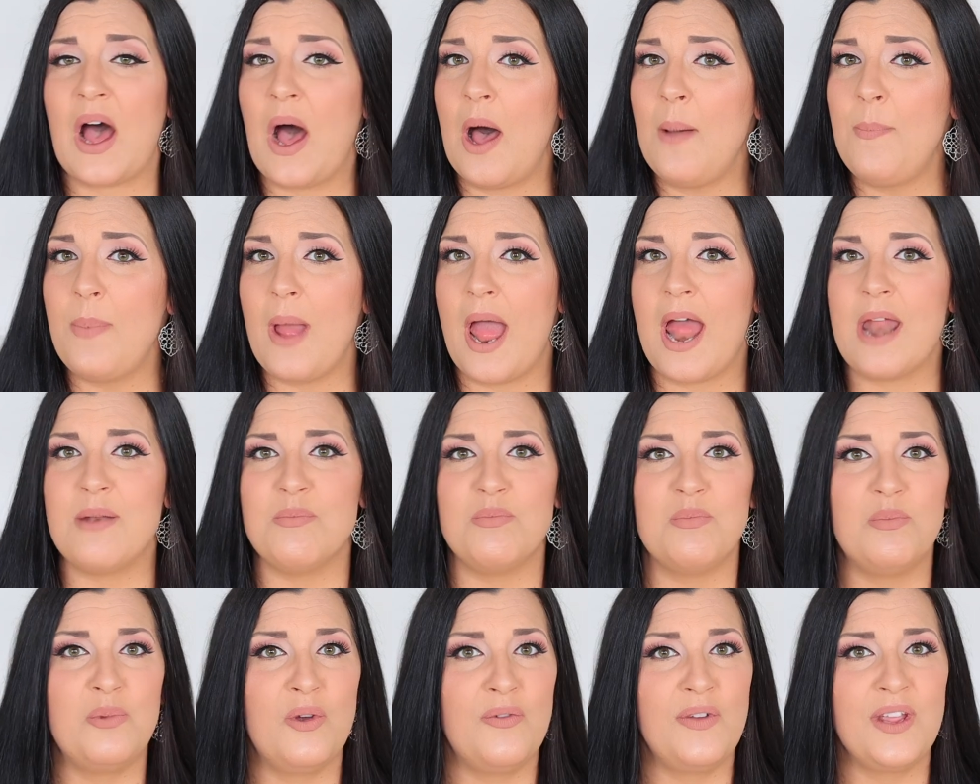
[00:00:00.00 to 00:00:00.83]
up
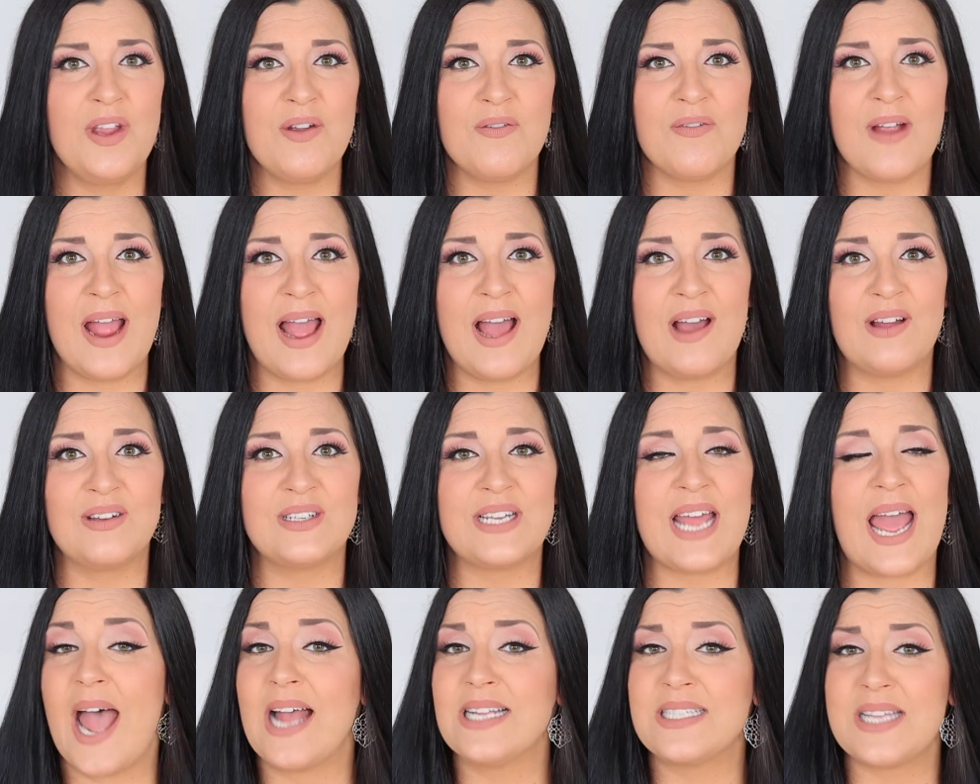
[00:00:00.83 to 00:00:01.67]
and moving
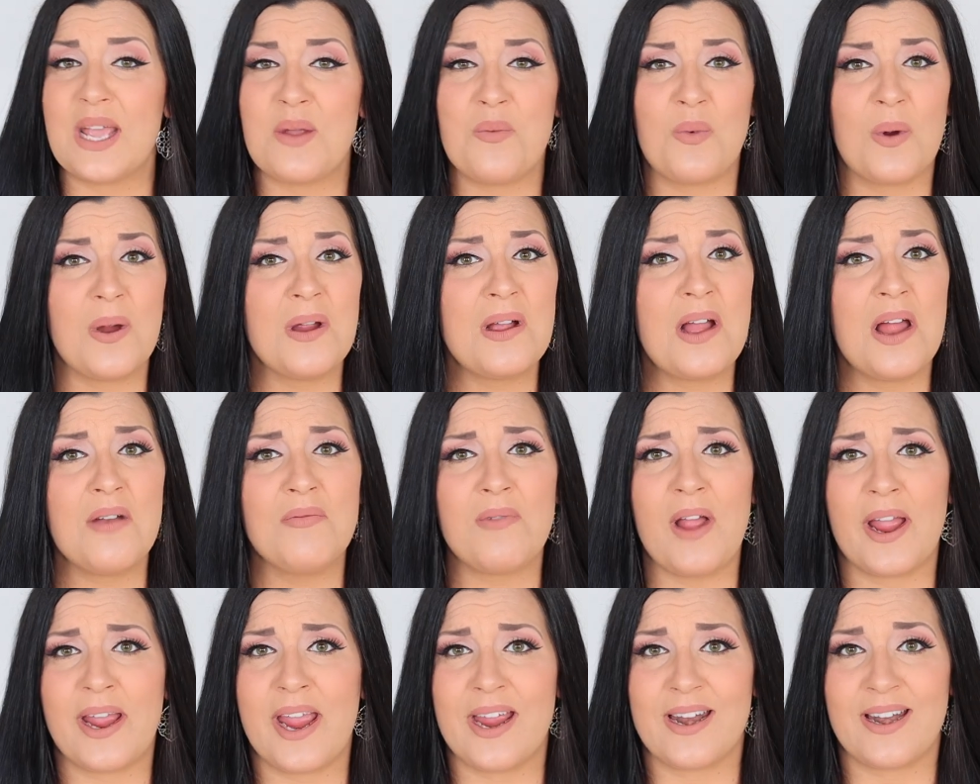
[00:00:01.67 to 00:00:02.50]
around as they work on
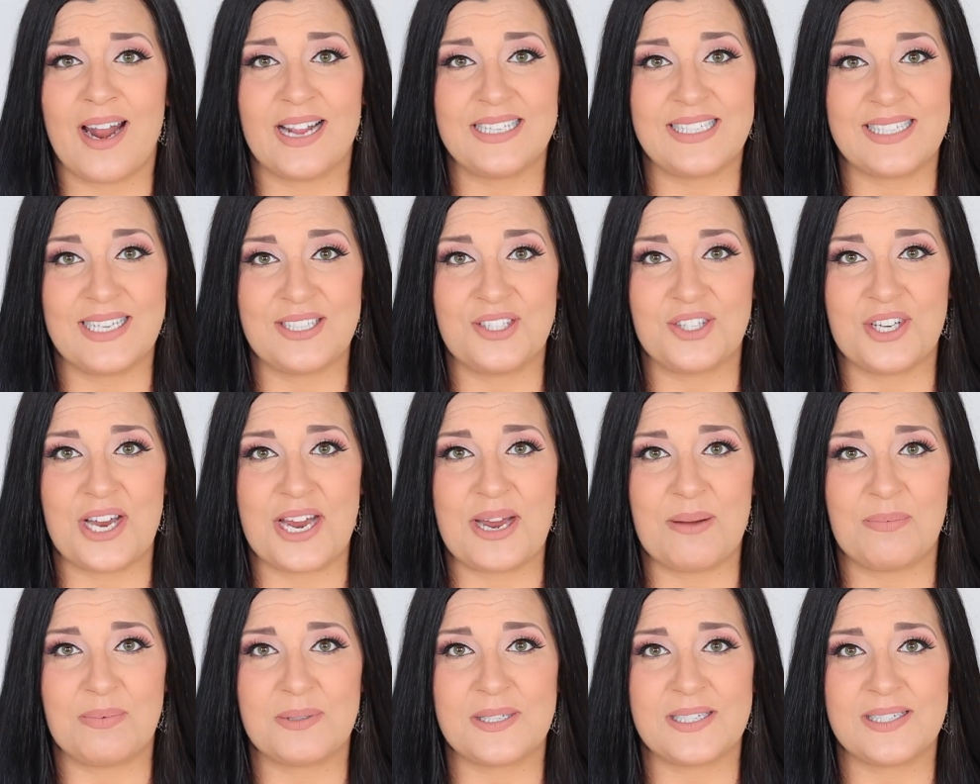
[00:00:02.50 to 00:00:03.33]
recognizing
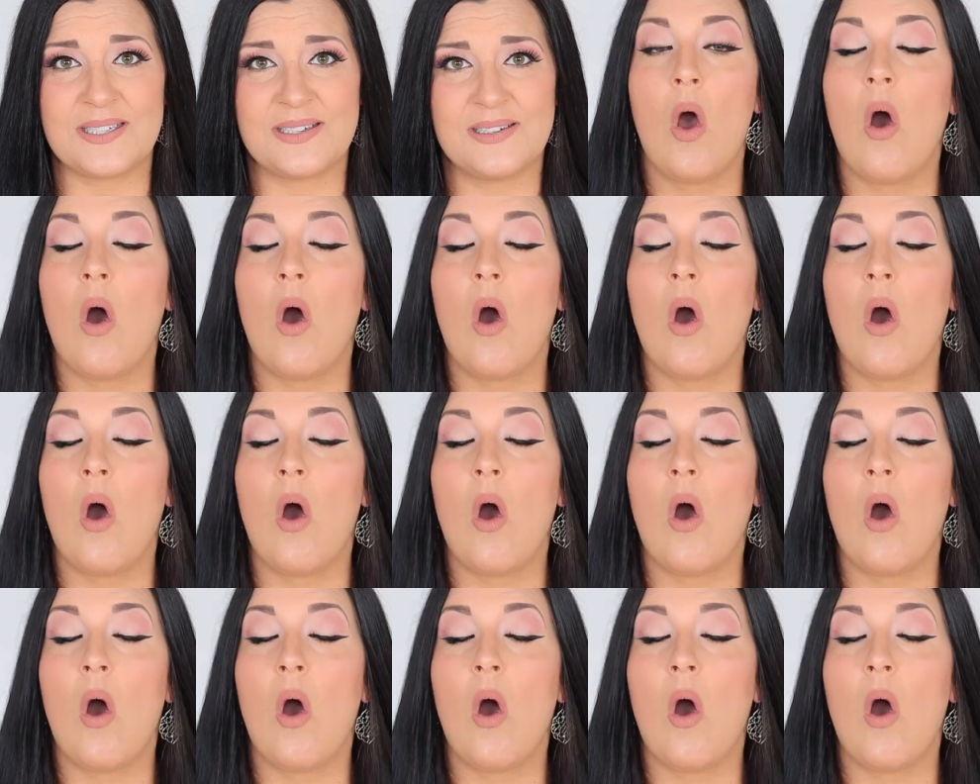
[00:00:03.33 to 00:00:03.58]
shapes.